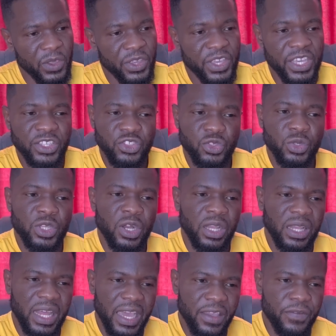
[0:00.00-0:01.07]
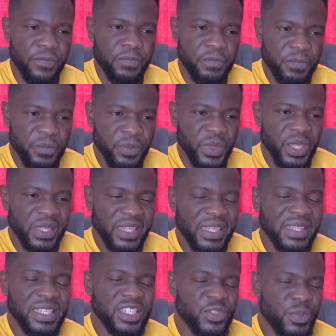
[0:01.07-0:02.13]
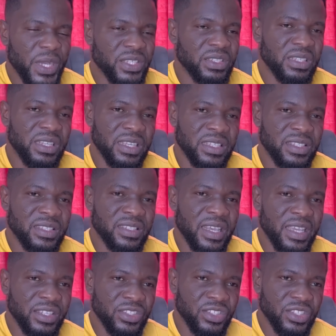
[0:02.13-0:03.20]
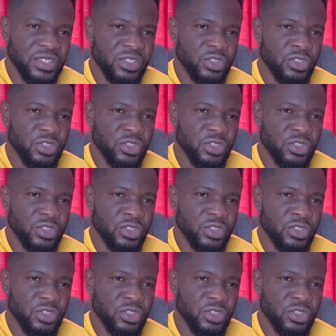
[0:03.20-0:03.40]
into your life, then this person is sent